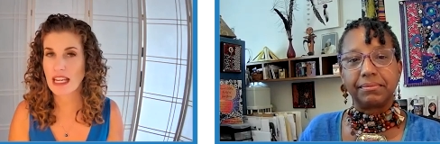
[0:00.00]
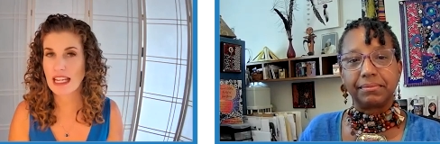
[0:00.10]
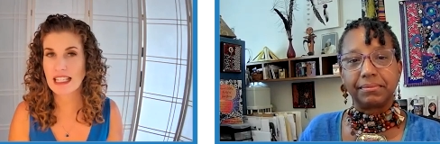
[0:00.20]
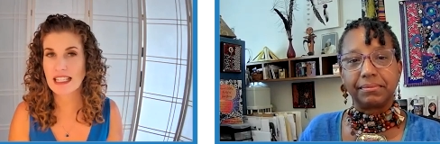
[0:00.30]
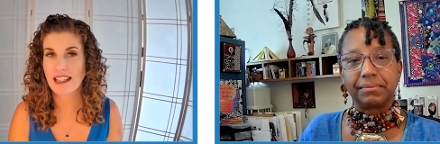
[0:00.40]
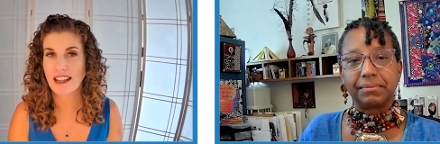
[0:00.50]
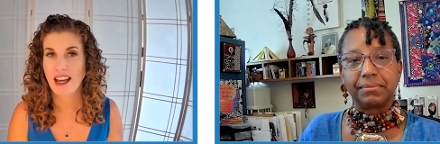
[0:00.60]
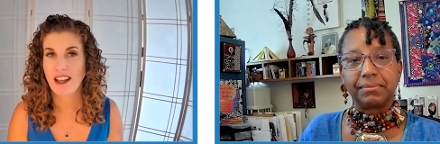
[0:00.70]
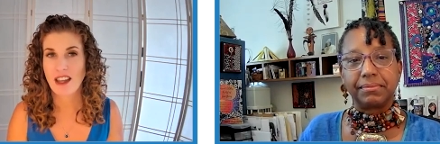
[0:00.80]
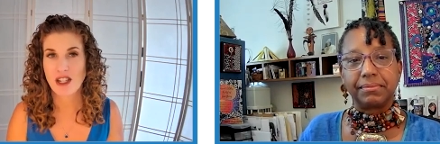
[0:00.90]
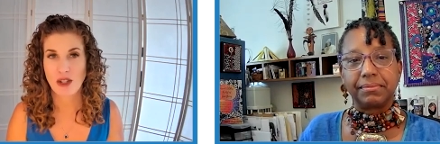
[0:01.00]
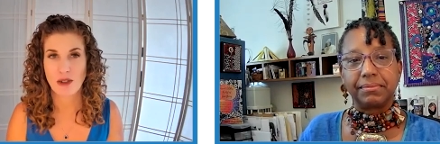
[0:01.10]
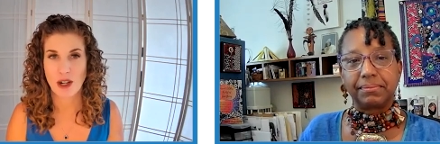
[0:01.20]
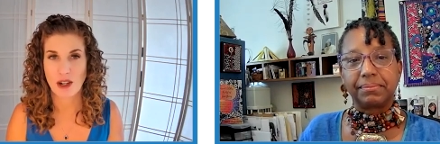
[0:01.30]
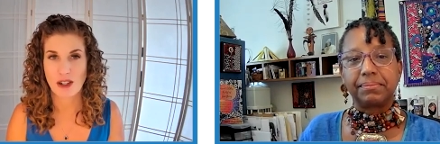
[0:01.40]
Speaker 1: things that you
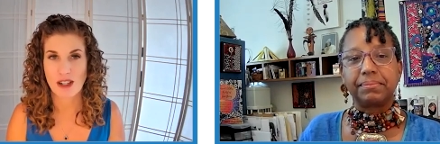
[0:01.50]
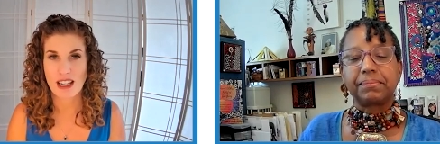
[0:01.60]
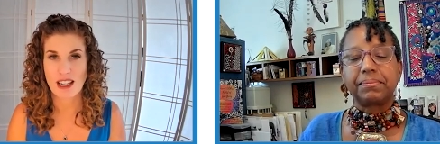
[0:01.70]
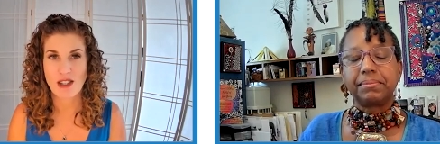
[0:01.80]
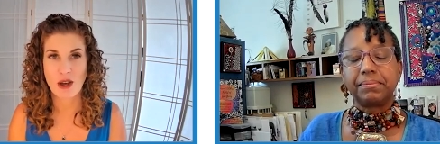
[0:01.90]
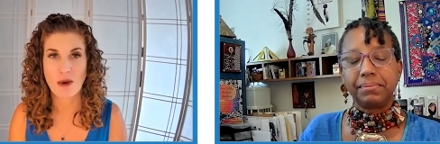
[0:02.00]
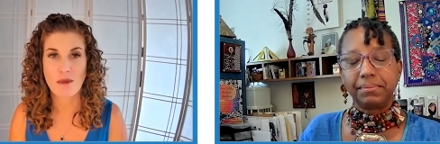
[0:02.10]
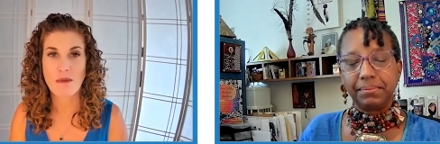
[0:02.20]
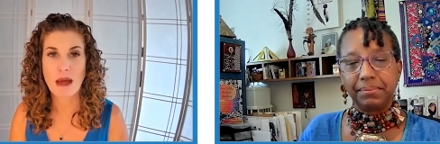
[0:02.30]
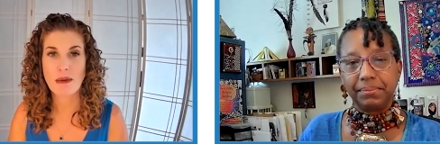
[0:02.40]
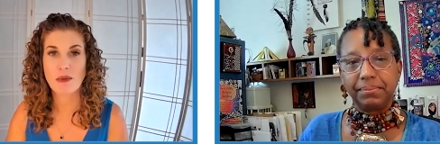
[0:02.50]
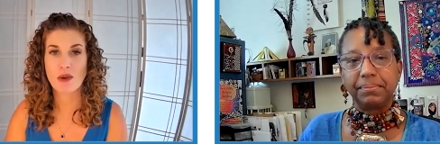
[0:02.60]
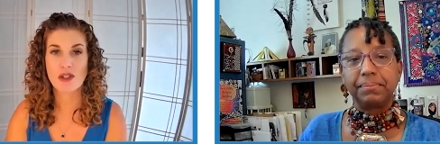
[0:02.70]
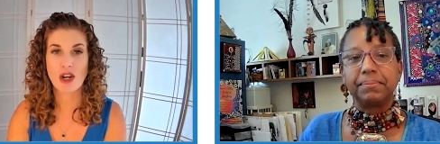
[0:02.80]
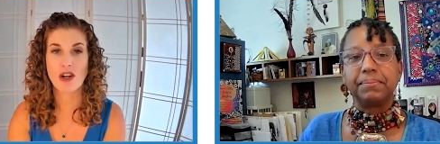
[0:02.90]
learned. So maybe we'll
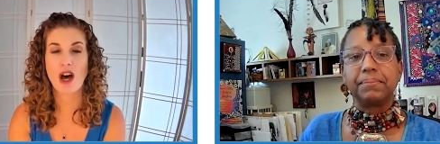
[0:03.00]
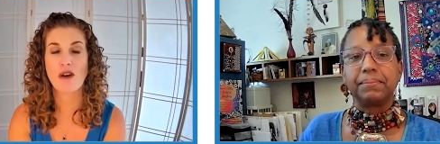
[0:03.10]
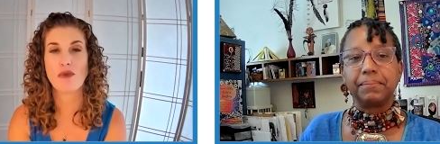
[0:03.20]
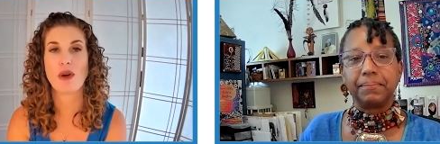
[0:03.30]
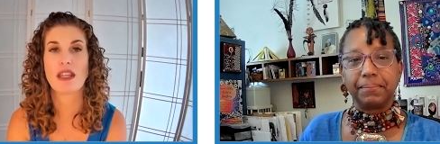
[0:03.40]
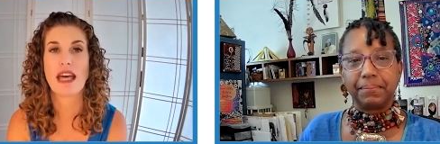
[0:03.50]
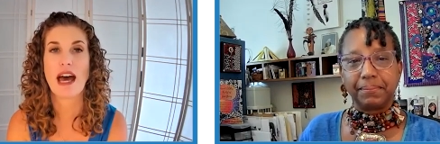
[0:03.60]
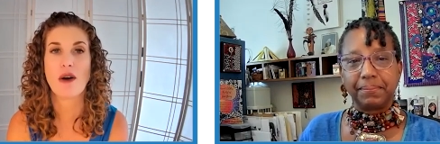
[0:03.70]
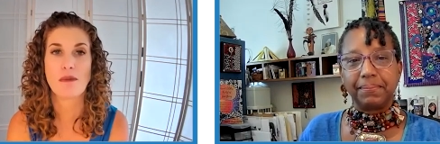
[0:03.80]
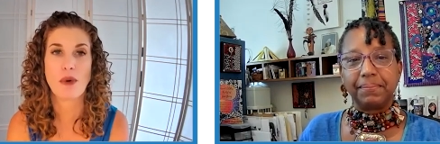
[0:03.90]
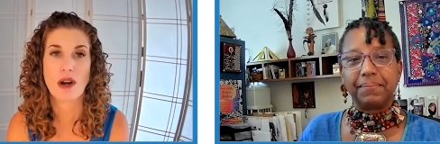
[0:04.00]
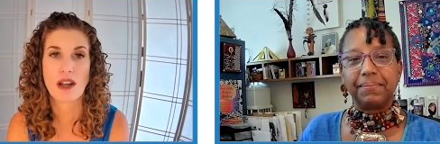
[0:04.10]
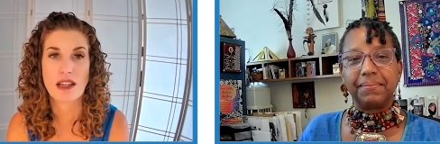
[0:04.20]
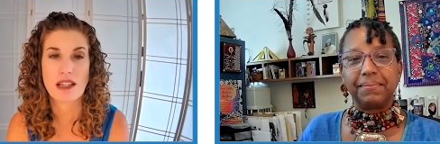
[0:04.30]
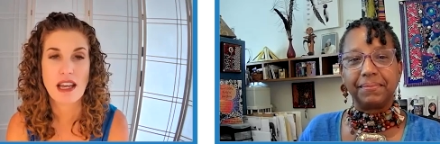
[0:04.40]
start off with how
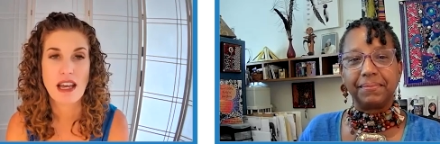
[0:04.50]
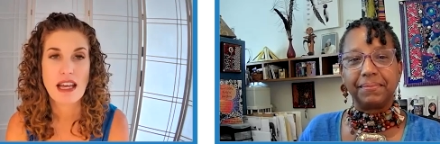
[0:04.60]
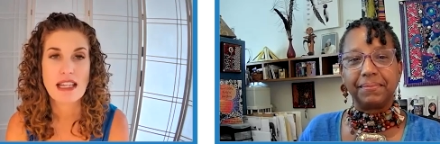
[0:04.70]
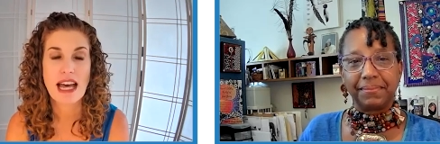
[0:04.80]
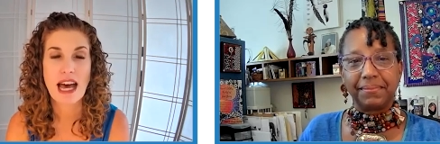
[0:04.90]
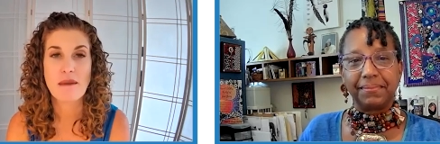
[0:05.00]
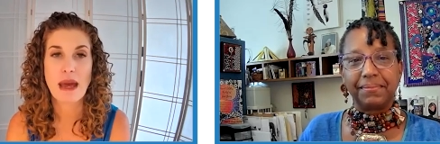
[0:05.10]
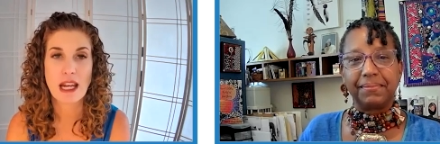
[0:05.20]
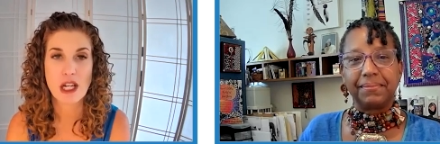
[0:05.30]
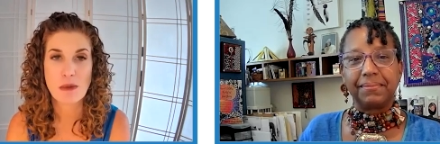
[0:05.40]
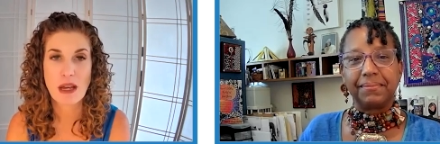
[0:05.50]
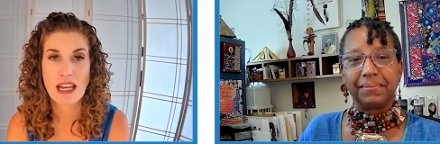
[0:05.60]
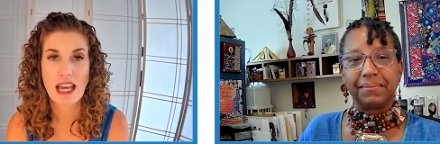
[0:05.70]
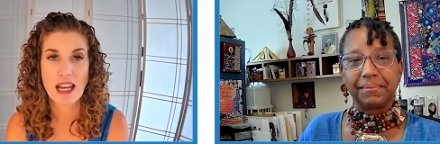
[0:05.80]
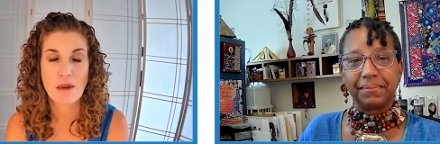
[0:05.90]
important time management
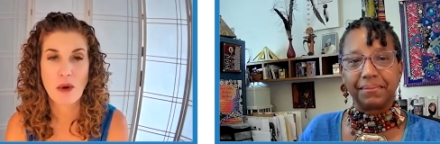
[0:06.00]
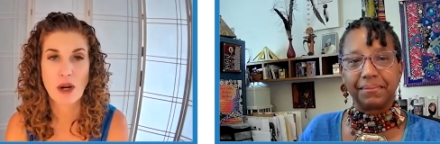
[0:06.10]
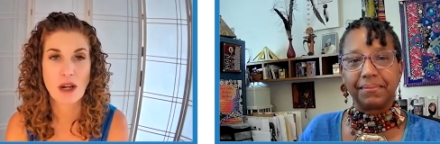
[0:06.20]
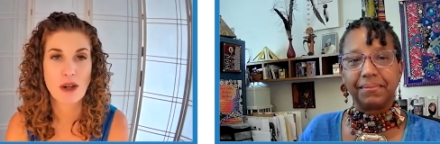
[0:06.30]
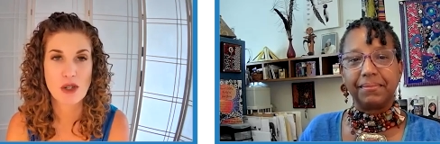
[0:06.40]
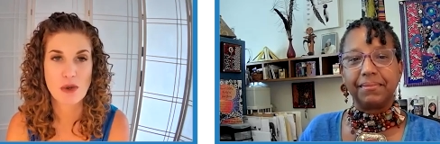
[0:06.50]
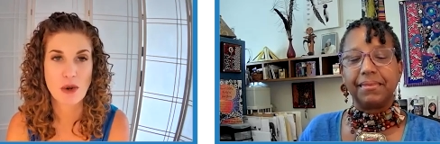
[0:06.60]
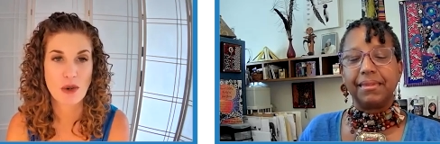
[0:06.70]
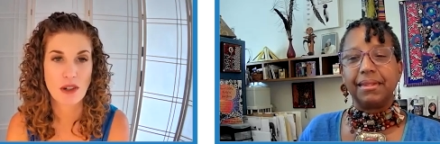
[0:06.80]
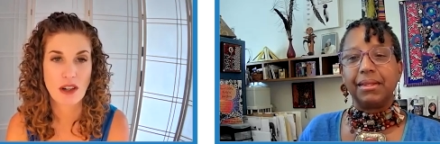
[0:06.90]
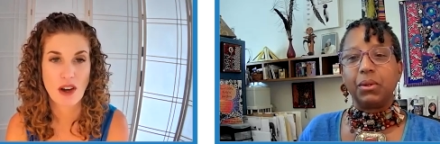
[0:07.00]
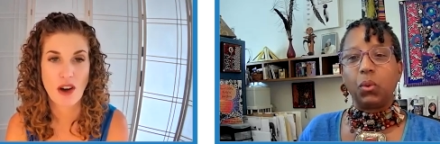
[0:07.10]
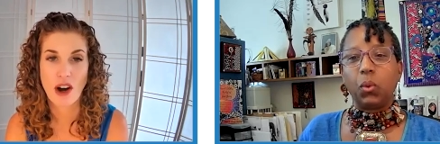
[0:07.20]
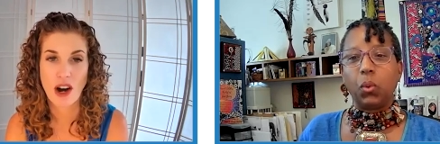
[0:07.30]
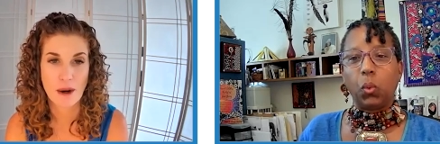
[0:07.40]
Speaker 2: and a morning ritual
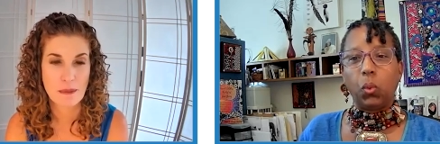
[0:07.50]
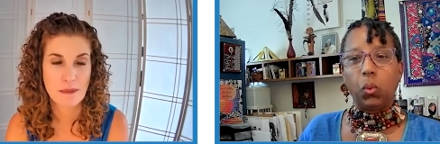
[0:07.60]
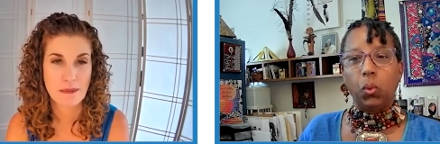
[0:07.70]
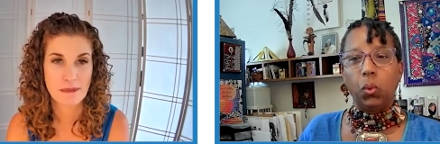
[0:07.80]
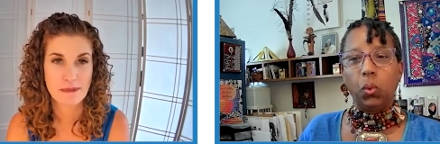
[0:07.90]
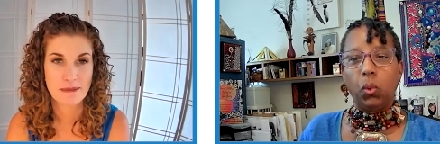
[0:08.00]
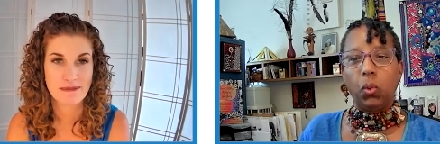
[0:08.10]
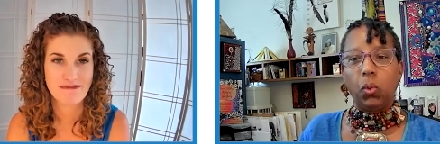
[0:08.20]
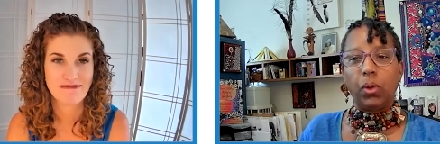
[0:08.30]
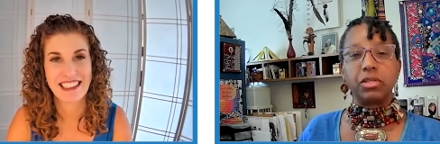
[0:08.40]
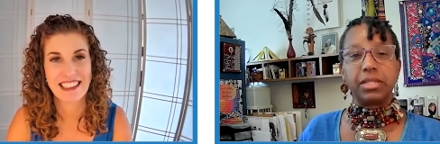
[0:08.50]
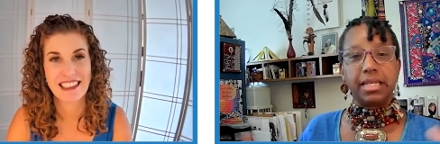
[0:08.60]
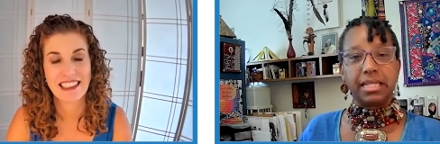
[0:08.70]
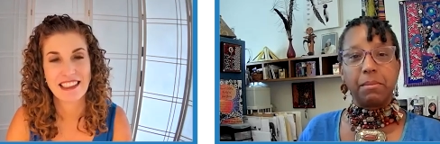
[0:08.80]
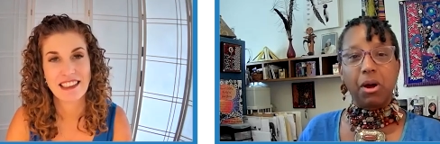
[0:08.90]
are. So
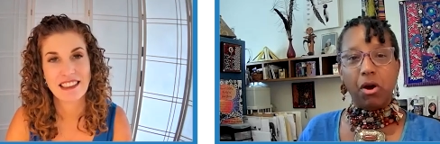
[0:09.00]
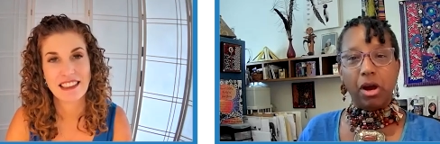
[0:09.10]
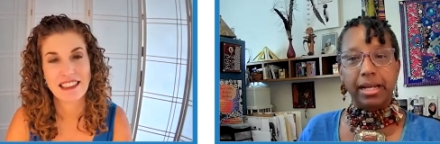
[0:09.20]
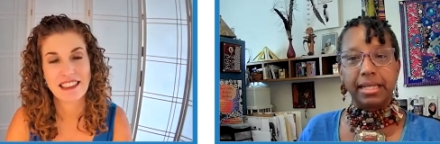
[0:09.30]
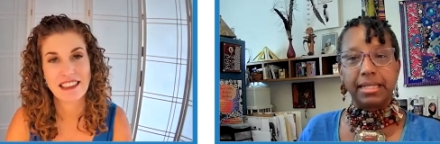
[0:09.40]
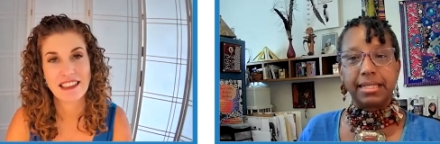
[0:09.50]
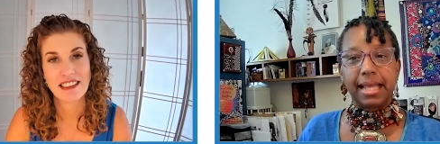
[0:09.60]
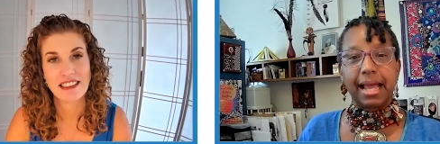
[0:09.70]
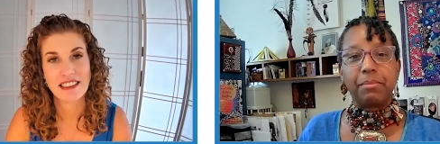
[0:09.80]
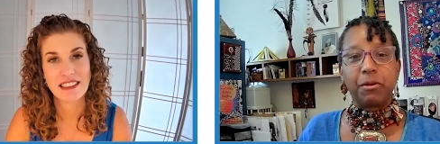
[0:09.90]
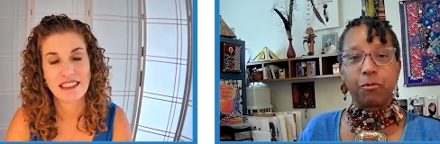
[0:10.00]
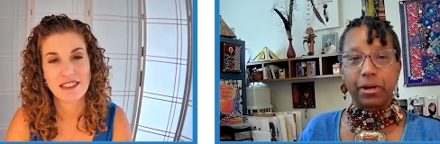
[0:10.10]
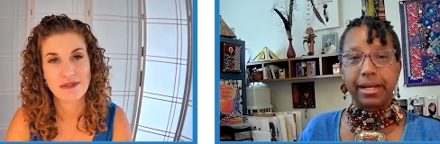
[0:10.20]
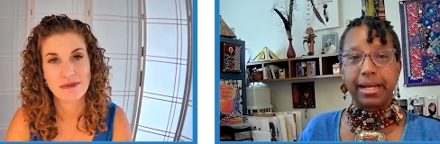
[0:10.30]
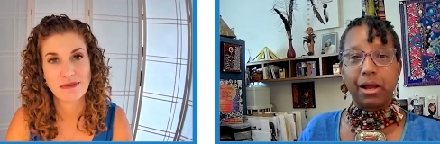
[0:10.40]
since I'm an artist, I've been
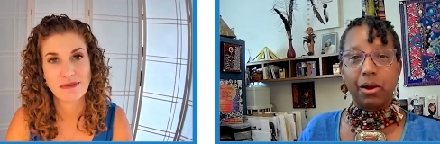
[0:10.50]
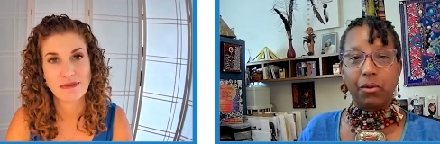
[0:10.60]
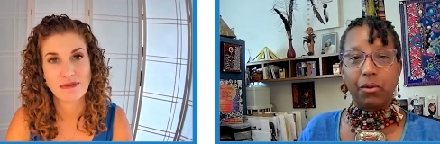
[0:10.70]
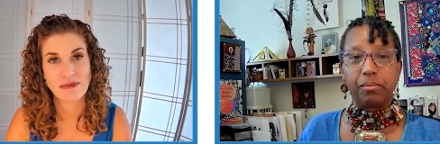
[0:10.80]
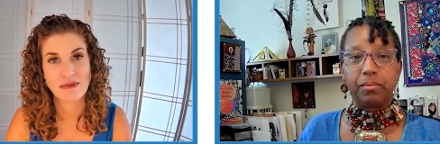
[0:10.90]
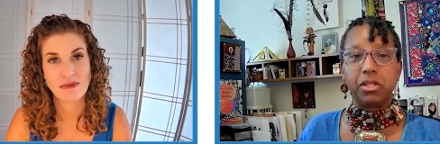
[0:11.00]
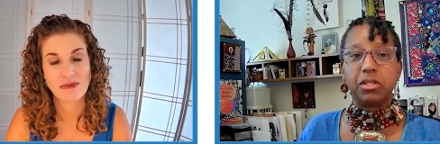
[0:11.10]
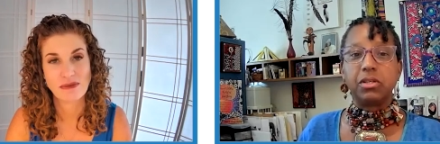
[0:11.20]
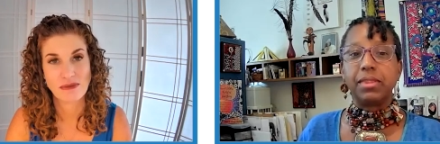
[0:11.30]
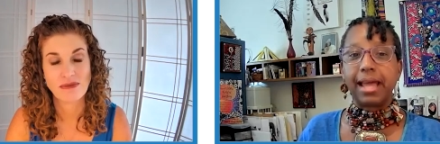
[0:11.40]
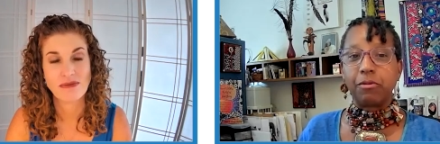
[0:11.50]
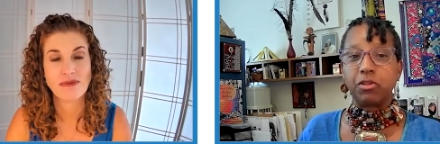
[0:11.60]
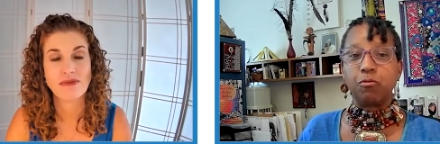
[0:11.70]
working at home. So that was